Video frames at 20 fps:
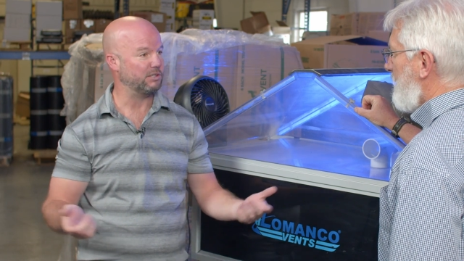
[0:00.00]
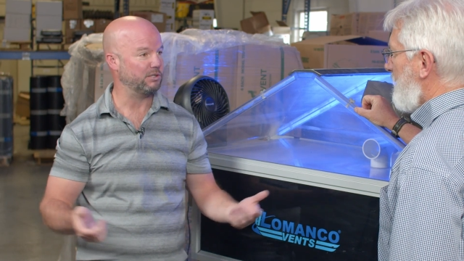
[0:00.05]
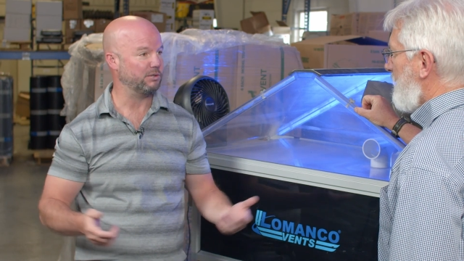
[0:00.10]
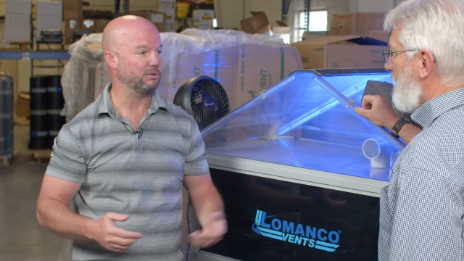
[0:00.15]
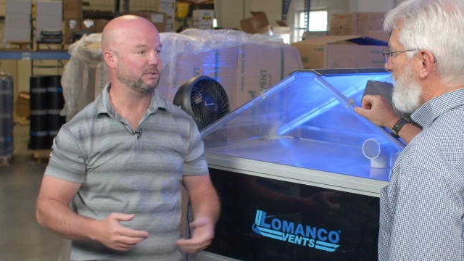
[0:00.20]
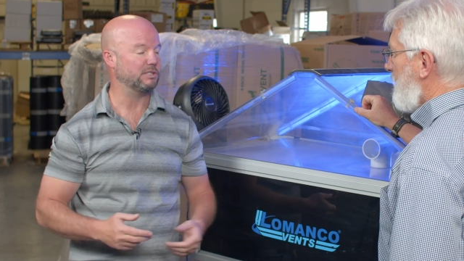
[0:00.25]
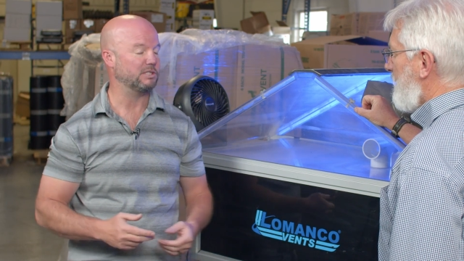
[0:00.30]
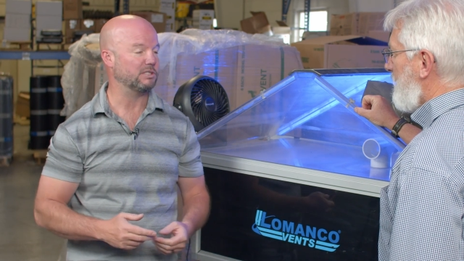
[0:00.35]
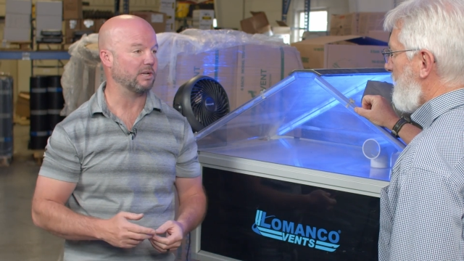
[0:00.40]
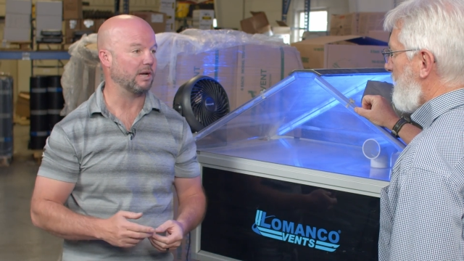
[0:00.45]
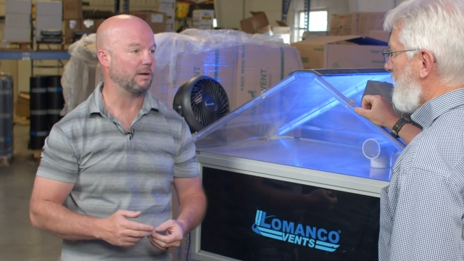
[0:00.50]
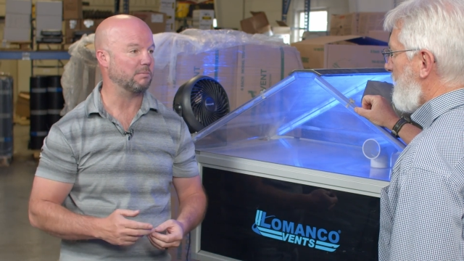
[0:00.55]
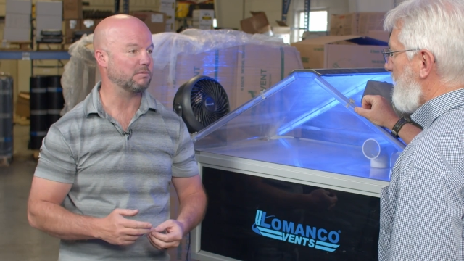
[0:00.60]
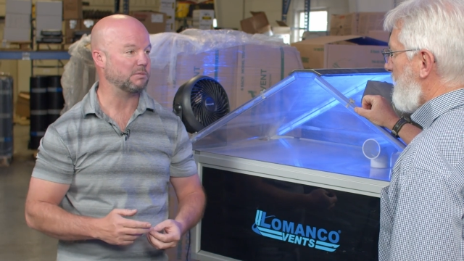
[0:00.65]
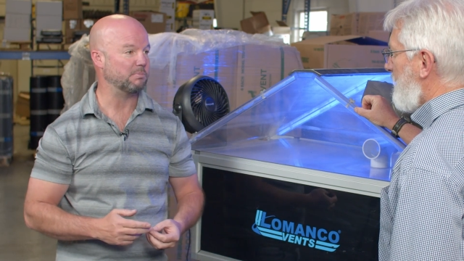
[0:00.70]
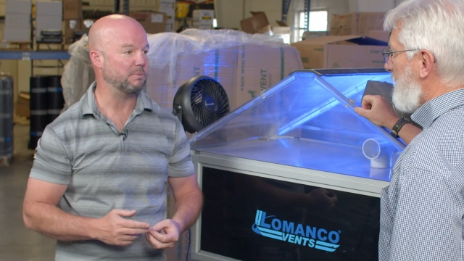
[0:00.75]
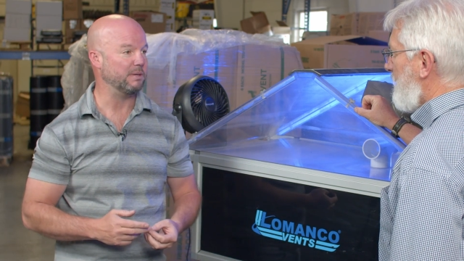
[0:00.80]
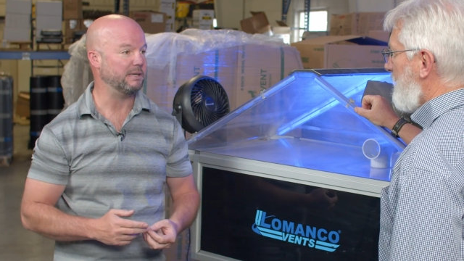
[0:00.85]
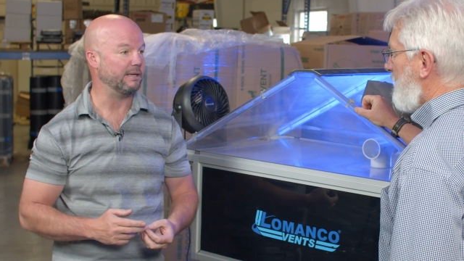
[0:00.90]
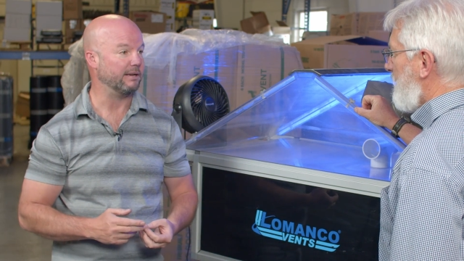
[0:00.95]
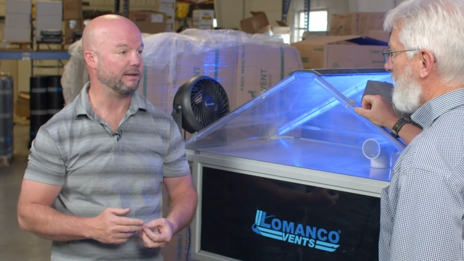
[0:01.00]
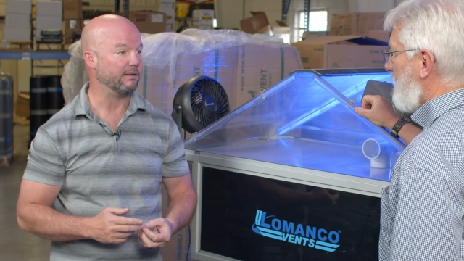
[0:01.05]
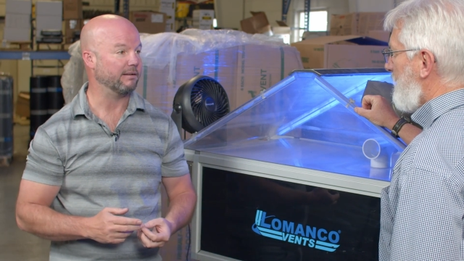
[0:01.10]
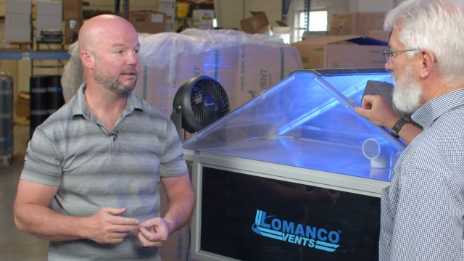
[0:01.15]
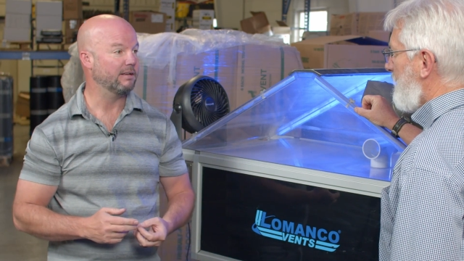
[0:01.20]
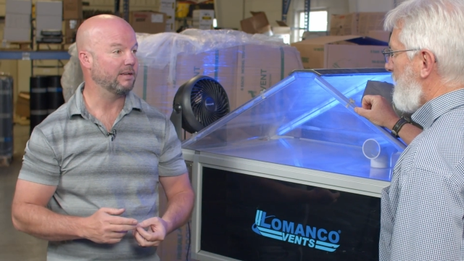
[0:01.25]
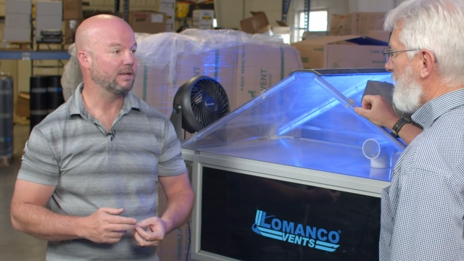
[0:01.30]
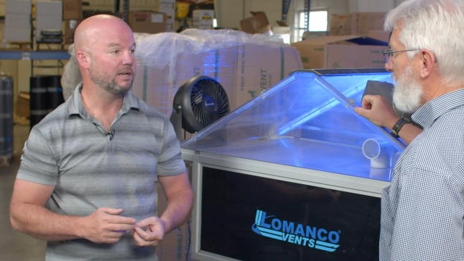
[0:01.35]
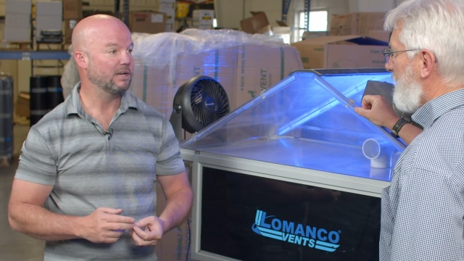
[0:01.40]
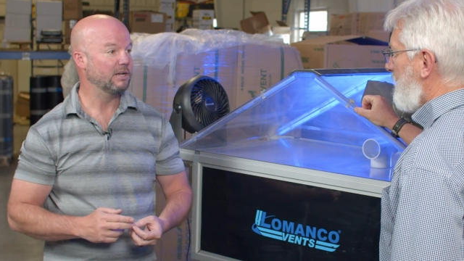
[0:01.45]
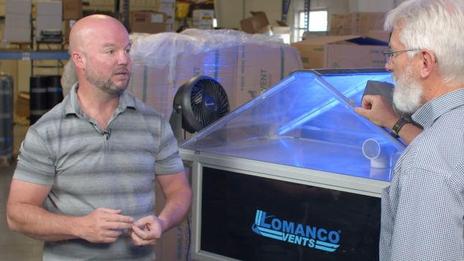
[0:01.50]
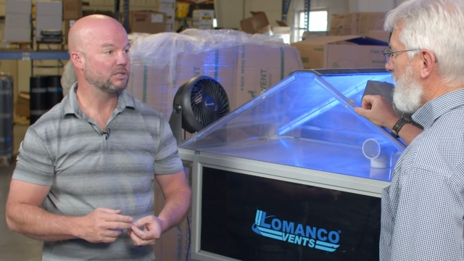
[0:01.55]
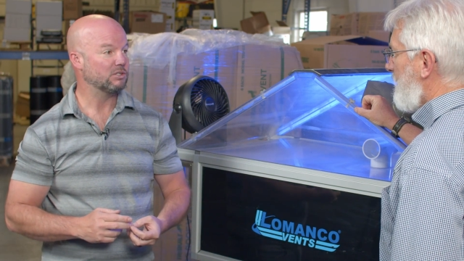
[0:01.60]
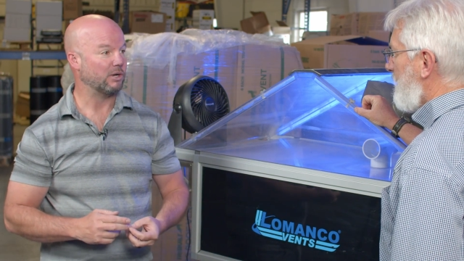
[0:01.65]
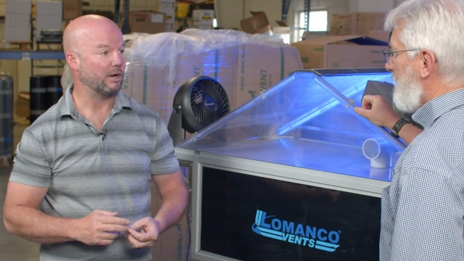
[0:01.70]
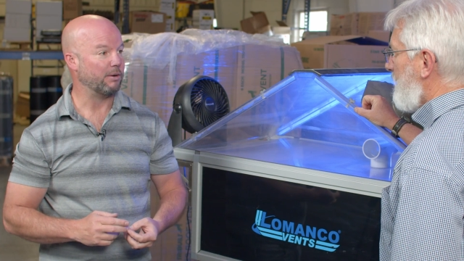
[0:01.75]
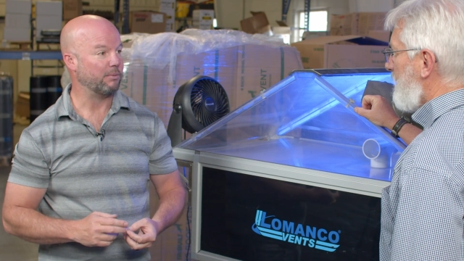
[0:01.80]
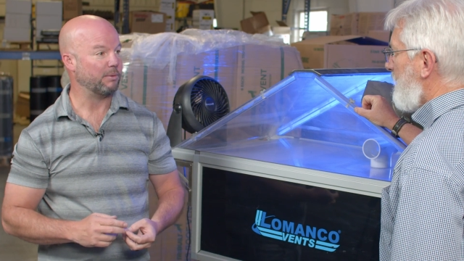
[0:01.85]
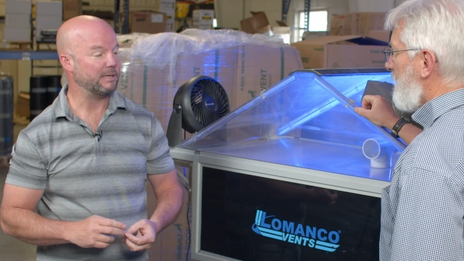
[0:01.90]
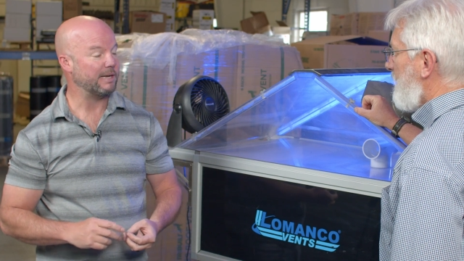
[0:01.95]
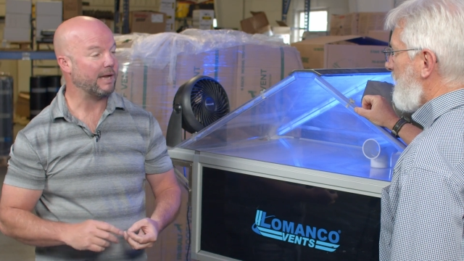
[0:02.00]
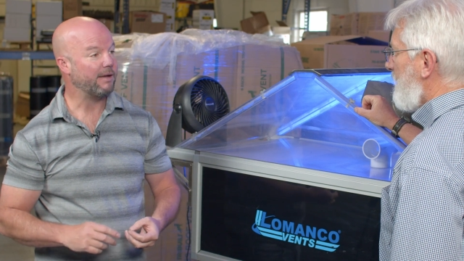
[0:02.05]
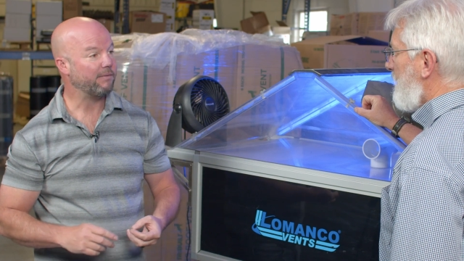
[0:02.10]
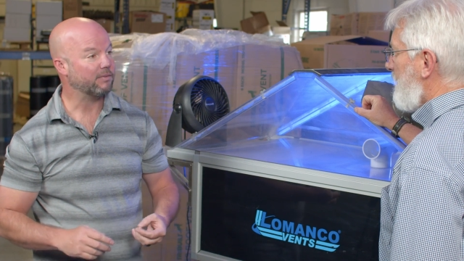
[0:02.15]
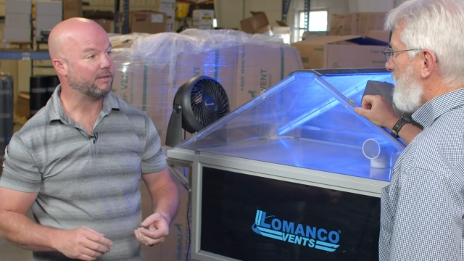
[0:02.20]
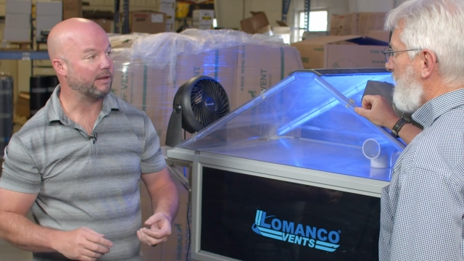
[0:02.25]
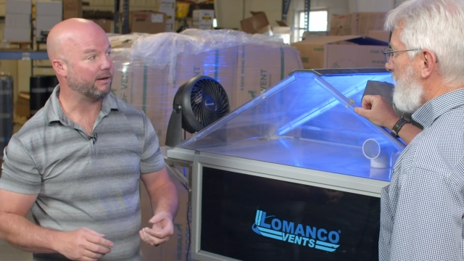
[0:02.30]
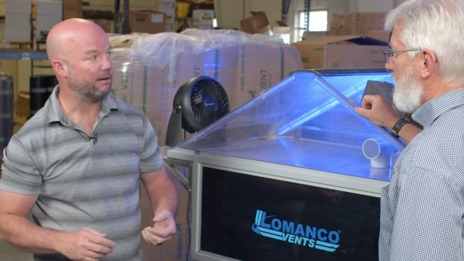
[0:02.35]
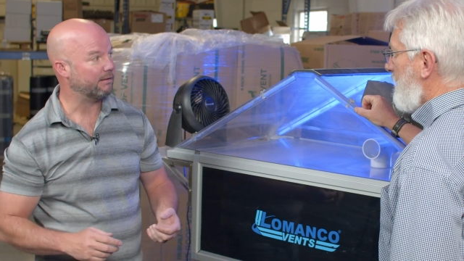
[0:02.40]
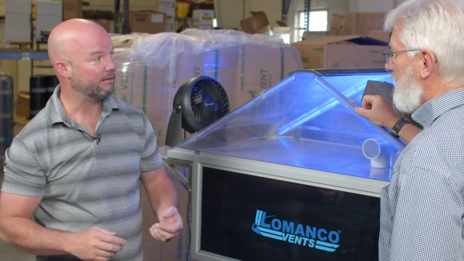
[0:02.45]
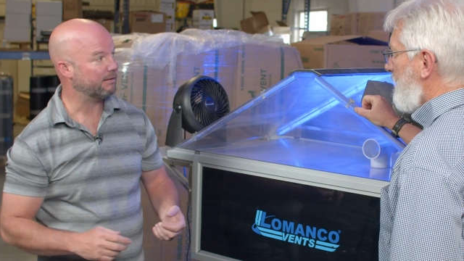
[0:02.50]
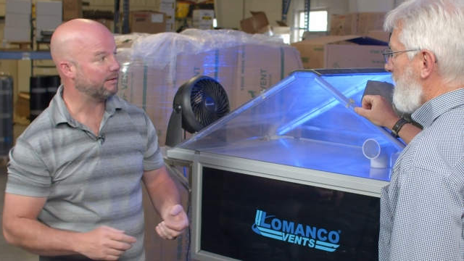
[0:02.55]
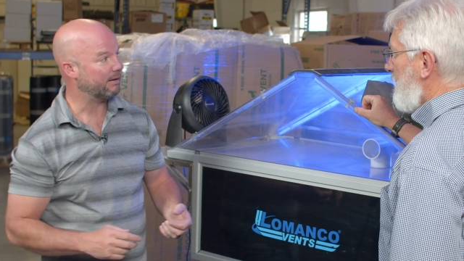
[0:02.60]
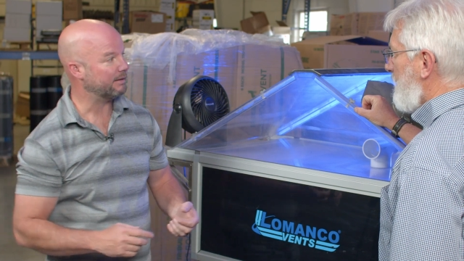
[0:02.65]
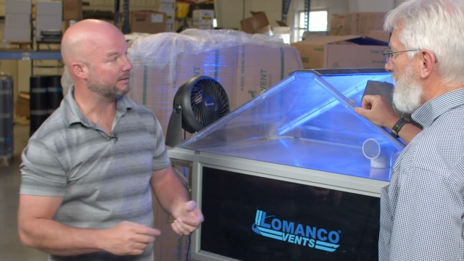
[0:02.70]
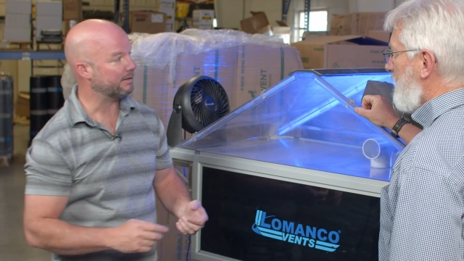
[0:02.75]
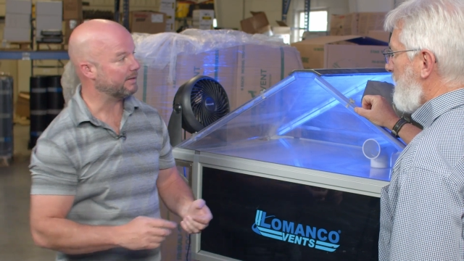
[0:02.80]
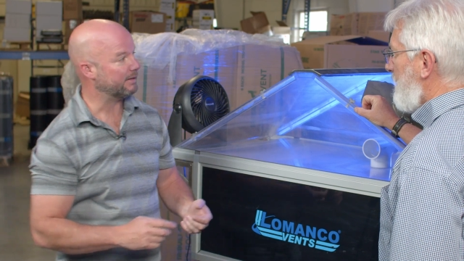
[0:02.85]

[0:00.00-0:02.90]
Speaker 1: 2 had stopped spinning. So I went out there and